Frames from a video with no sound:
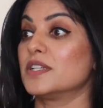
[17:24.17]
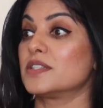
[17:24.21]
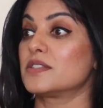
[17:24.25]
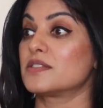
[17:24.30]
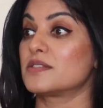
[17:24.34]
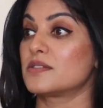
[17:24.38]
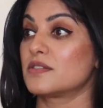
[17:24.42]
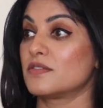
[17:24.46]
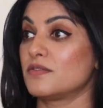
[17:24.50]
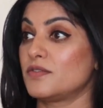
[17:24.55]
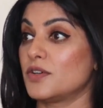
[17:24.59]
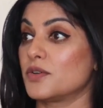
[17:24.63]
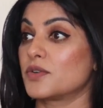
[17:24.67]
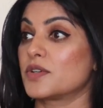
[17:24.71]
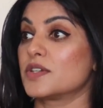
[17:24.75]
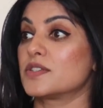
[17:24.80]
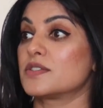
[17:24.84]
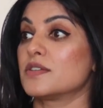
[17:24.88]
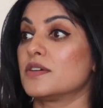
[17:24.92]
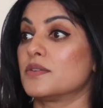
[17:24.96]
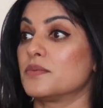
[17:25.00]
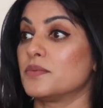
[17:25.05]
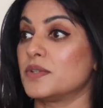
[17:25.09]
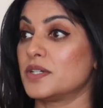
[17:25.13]
Let's
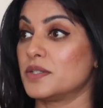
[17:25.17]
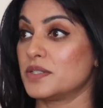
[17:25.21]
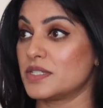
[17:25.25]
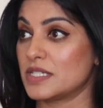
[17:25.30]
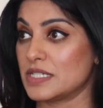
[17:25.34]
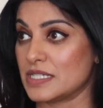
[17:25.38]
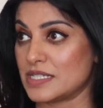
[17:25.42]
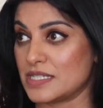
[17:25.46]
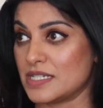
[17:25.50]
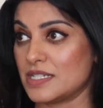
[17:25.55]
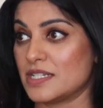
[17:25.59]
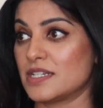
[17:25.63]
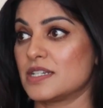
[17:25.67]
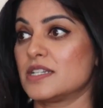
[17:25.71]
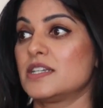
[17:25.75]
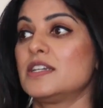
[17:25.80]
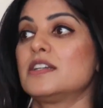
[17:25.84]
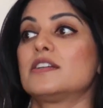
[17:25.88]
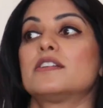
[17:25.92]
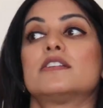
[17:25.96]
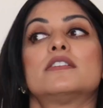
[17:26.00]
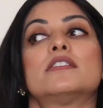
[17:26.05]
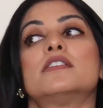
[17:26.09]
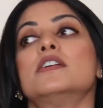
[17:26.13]
focus on what is needed
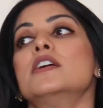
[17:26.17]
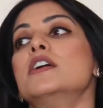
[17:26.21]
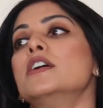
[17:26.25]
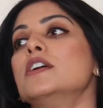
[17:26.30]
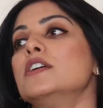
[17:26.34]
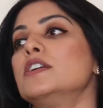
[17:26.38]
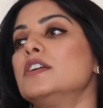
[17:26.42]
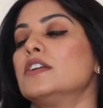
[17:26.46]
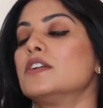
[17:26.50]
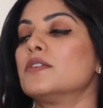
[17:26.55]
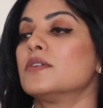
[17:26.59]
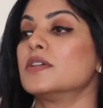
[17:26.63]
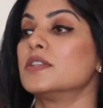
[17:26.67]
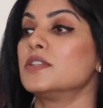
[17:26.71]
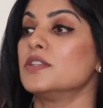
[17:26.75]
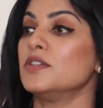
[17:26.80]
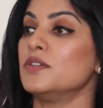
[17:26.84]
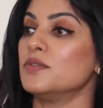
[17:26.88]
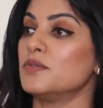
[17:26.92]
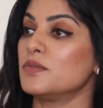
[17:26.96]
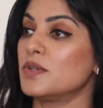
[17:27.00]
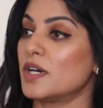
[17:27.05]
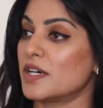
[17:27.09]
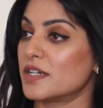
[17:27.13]
here.
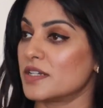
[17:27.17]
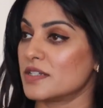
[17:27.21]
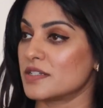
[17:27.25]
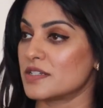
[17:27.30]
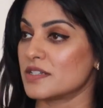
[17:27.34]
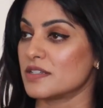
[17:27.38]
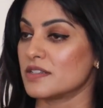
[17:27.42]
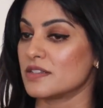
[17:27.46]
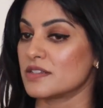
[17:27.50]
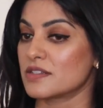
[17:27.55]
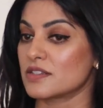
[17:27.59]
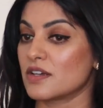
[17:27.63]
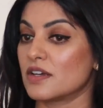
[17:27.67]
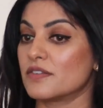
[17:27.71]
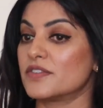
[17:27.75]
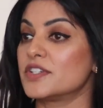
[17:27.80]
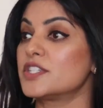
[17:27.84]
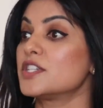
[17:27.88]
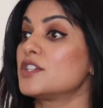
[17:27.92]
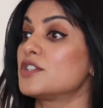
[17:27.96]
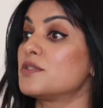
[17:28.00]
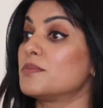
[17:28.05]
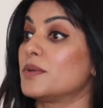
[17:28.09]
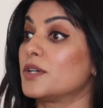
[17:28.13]
And you got into this
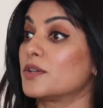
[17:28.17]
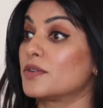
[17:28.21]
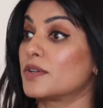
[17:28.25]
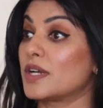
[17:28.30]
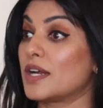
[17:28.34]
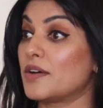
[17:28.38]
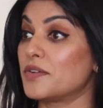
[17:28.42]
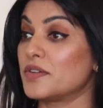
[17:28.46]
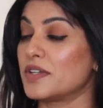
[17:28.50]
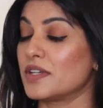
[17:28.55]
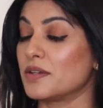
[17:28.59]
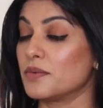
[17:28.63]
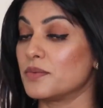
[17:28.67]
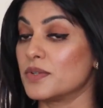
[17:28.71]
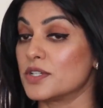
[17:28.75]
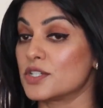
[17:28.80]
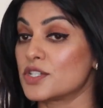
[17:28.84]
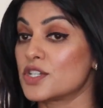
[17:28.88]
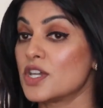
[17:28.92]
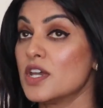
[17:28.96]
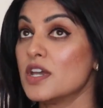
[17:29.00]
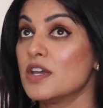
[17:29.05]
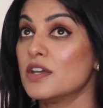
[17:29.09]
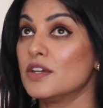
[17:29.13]
conversation about grounding,
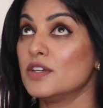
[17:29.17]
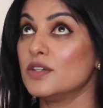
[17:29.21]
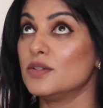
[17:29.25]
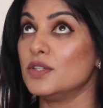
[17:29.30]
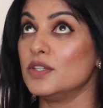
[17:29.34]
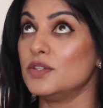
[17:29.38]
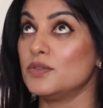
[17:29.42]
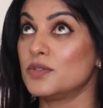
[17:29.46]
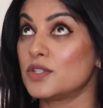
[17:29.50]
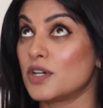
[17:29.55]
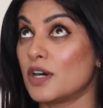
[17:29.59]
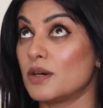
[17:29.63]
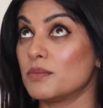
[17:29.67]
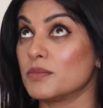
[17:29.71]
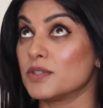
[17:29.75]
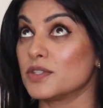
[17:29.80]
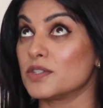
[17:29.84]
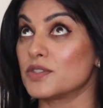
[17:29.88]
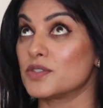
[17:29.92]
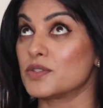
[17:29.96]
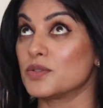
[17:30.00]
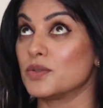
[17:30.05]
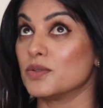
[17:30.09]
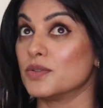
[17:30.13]
which you taught
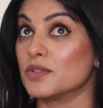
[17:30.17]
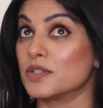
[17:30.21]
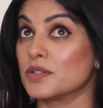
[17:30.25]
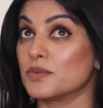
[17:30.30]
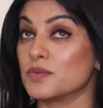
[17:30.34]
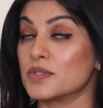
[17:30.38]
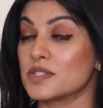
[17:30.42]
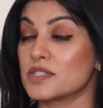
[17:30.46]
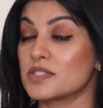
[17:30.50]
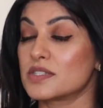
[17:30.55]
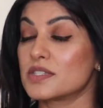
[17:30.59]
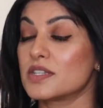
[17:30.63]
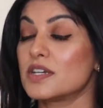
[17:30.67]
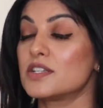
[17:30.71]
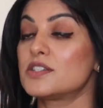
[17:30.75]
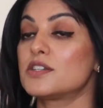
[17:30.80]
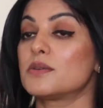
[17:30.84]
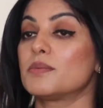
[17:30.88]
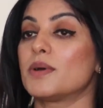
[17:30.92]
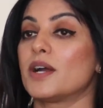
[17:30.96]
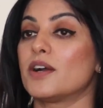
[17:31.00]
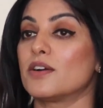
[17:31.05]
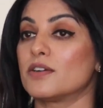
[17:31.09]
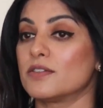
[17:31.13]
me this tool, and it was
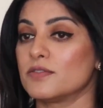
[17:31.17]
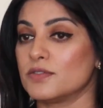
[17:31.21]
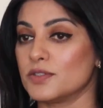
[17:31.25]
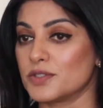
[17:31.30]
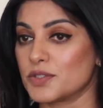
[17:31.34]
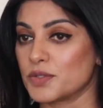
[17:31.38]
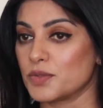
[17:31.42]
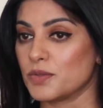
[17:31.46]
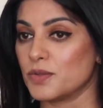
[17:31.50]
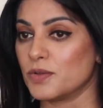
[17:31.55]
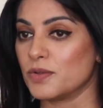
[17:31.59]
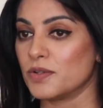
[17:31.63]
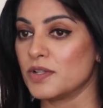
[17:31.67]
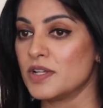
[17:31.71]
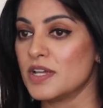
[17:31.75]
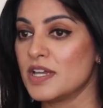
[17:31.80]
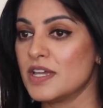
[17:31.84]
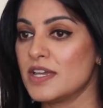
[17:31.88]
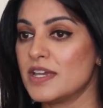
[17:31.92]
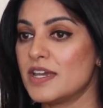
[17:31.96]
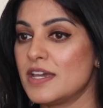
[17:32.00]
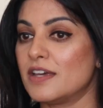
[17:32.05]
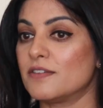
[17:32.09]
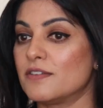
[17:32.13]
such a powerful tool.
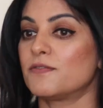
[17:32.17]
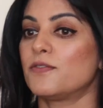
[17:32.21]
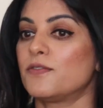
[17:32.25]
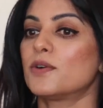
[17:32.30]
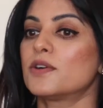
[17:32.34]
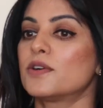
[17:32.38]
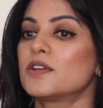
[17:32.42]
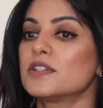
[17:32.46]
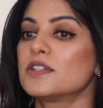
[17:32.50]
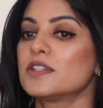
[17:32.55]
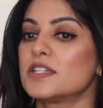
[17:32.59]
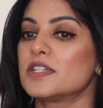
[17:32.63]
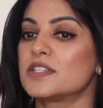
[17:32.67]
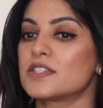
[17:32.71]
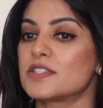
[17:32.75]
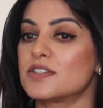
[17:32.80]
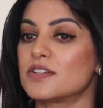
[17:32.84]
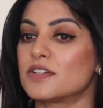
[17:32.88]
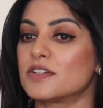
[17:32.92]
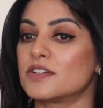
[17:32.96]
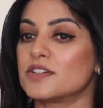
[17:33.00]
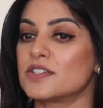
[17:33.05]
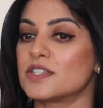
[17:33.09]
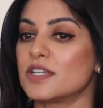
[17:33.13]
And for our
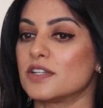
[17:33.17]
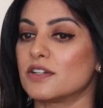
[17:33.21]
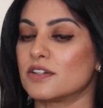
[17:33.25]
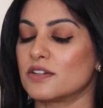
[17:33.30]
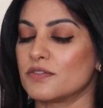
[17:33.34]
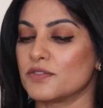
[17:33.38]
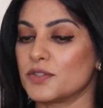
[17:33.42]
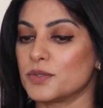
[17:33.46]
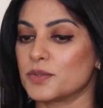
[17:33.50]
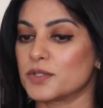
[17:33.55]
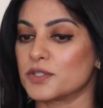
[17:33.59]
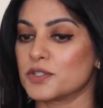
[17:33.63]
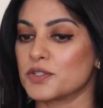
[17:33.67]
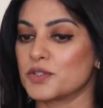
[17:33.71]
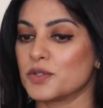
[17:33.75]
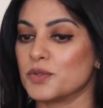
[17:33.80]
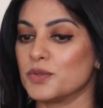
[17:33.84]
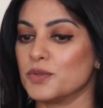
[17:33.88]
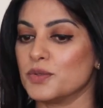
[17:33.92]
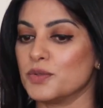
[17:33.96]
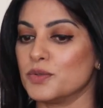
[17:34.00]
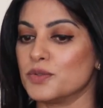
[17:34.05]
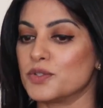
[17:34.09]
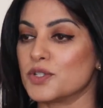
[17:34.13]
listeners and our viewers
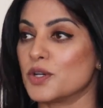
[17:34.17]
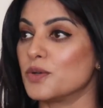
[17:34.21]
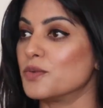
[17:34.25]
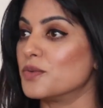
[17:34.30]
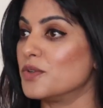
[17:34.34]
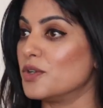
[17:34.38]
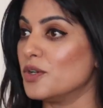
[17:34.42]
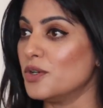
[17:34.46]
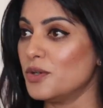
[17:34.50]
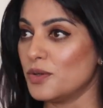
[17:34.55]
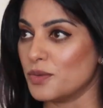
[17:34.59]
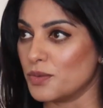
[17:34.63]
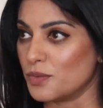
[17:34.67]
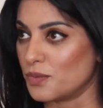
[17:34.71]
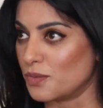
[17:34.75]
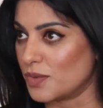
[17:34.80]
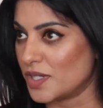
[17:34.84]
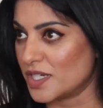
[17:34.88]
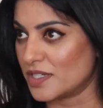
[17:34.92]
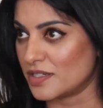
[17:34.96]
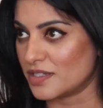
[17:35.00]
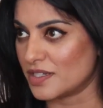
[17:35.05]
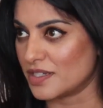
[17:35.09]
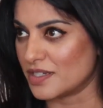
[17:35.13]
who don't know
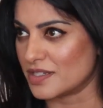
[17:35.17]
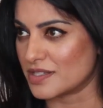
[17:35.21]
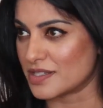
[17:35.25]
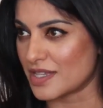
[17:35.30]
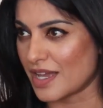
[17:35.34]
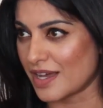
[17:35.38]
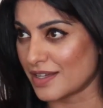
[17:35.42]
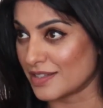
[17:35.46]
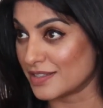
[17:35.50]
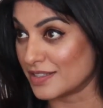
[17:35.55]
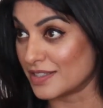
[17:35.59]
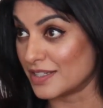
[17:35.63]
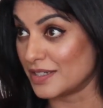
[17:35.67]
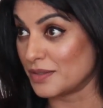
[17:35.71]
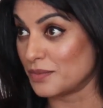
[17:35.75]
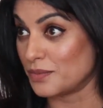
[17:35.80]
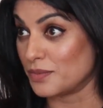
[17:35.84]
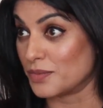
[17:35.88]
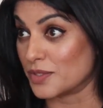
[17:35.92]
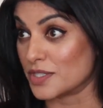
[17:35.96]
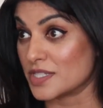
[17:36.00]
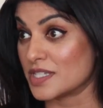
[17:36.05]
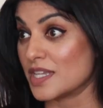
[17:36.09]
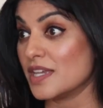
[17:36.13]
what exactly
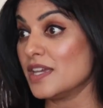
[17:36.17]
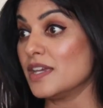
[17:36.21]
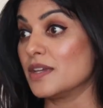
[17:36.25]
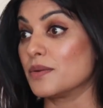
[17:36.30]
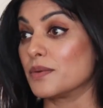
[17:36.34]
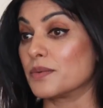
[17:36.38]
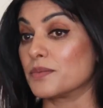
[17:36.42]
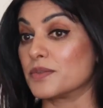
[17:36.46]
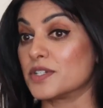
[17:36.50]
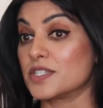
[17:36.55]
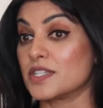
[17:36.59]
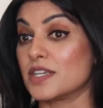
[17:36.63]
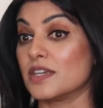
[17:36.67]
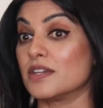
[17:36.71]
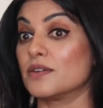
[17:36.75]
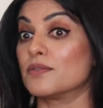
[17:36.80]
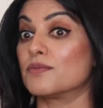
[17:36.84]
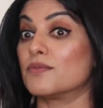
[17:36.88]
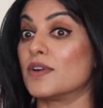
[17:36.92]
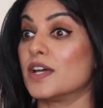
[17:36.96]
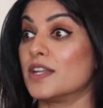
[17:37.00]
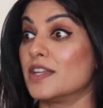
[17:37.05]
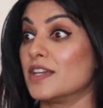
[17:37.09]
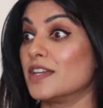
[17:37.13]
we're saying when we're
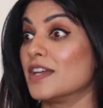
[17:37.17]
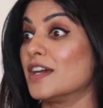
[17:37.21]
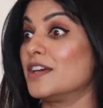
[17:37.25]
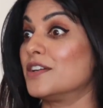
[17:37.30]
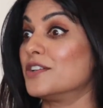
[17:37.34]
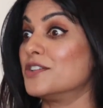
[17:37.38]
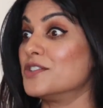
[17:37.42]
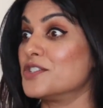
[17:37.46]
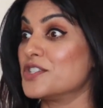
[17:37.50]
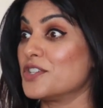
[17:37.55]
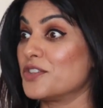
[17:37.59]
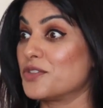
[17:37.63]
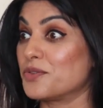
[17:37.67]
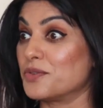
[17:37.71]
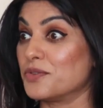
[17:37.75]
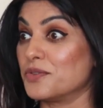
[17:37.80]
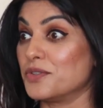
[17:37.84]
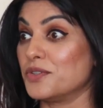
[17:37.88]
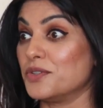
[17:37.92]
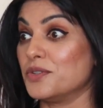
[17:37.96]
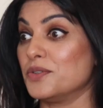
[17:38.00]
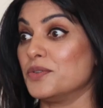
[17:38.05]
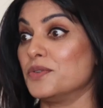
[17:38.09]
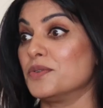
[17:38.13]
saying running energy
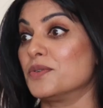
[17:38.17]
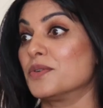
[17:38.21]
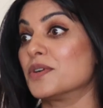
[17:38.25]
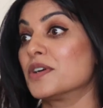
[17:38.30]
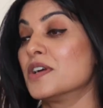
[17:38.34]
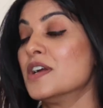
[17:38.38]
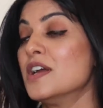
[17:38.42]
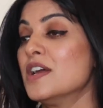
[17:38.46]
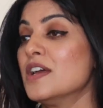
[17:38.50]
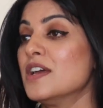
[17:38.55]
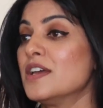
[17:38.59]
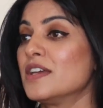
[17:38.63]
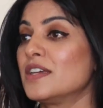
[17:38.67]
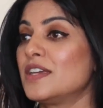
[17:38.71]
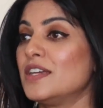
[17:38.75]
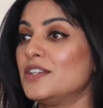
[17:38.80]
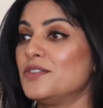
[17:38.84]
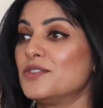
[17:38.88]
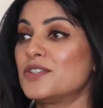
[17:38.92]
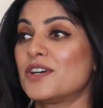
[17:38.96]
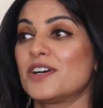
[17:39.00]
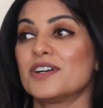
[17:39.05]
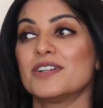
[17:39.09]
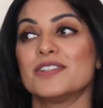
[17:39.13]
through you, or
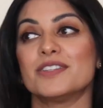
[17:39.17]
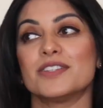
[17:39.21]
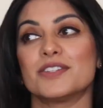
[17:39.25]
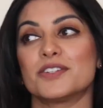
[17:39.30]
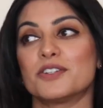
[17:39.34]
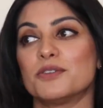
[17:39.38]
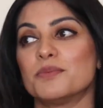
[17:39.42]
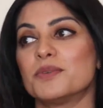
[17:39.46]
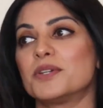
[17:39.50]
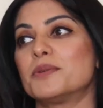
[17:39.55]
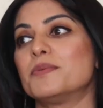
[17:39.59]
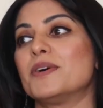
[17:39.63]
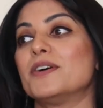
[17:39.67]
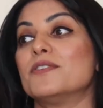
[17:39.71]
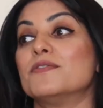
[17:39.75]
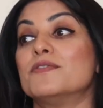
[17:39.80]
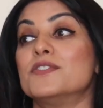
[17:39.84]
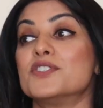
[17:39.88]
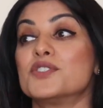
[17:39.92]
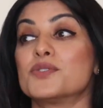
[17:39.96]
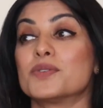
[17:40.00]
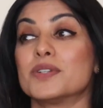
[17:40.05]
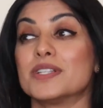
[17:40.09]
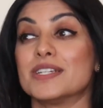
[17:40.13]
can you talk a little bit
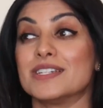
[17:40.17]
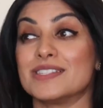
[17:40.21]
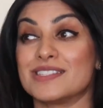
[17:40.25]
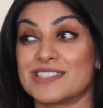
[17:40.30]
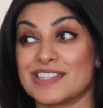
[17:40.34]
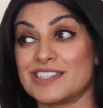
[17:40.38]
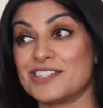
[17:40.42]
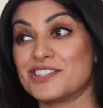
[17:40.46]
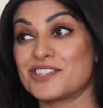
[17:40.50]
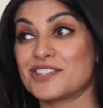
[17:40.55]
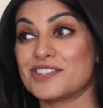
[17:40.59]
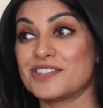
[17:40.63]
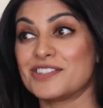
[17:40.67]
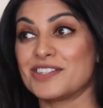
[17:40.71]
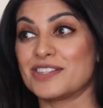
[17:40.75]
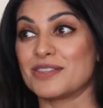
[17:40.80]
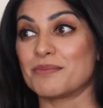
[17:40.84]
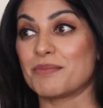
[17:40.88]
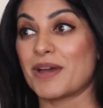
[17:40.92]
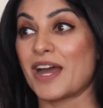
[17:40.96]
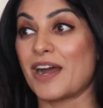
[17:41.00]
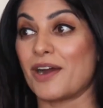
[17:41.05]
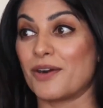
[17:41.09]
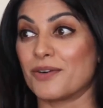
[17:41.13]
about visualization
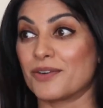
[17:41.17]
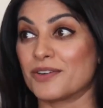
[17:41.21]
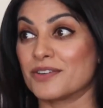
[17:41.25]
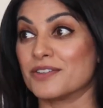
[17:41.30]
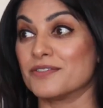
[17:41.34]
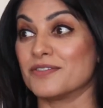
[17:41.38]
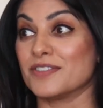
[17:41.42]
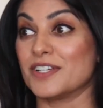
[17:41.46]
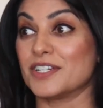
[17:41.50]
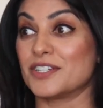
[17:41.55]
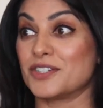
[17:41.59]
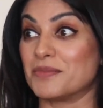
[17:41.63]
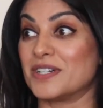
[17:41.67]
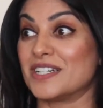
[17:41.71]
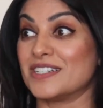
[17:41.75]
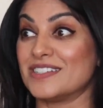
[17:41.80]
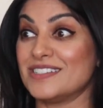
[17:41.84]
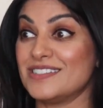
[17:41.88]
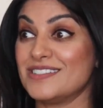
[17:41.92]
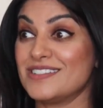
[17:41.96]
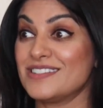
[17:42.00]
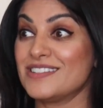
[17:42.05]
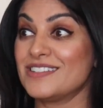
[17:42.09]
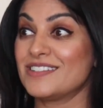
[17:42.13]
and the power of your
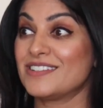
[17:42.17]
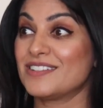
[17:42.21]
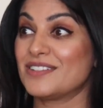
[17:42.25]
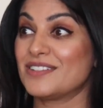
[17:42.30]
mind?